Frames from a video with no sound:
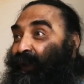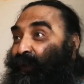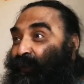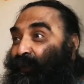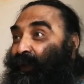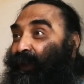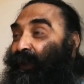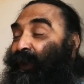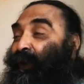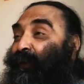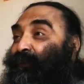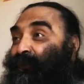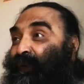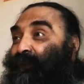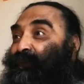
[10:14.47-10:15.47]
Okay,
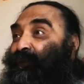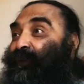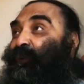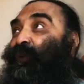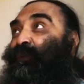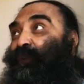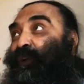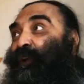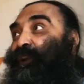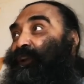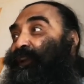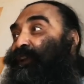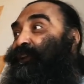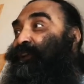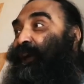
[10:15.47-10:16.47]
when we go for
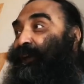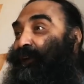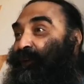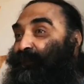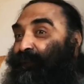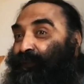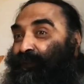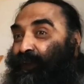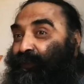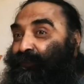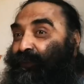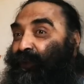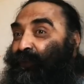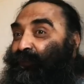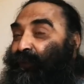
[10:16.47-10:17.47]
any kind of the
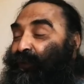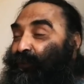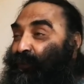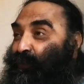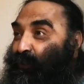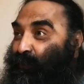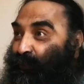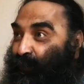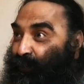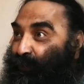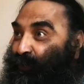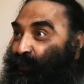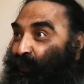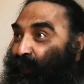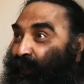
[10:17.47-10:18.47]
satsang, when you go for
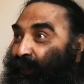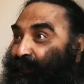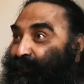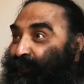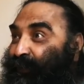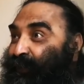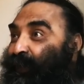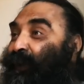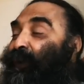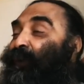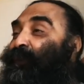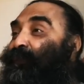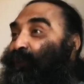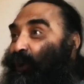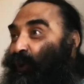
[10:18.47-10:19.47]
a yoga lesson,
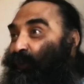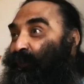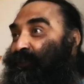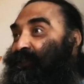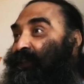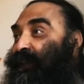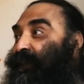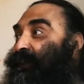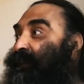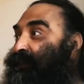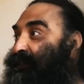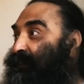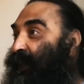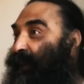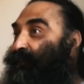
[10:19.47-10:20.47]
we always say,
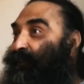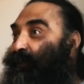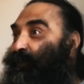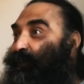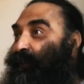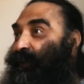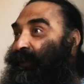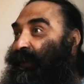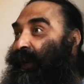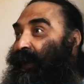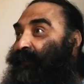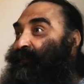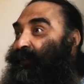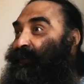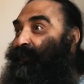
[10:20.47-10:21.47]
yes, I will do it,
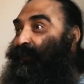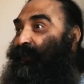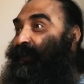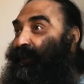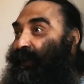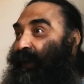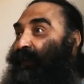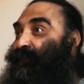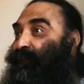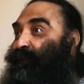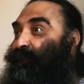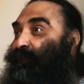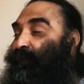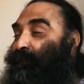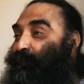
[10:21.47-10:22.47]
I will do it, I will
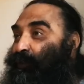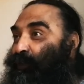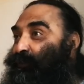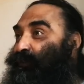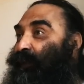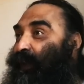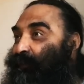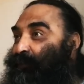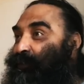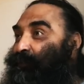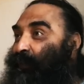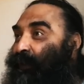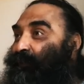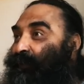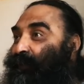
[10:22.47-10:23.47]
do it, because we have this
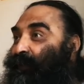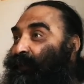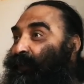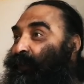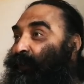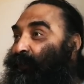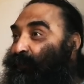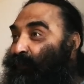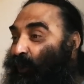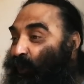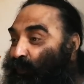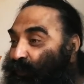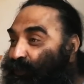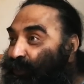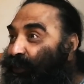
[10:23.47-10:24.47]
power. We
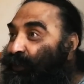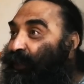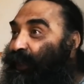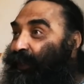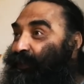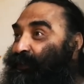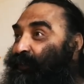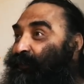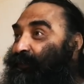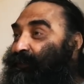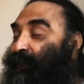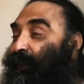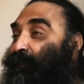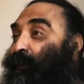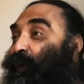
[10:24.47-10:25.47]
always encourage
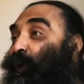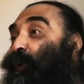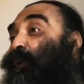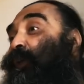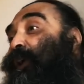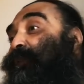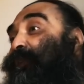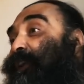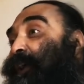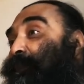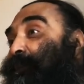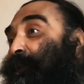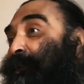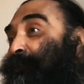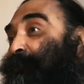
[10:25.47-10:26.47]
ourselves. Okay, what
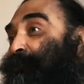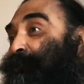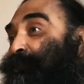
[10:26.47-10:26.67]
happened?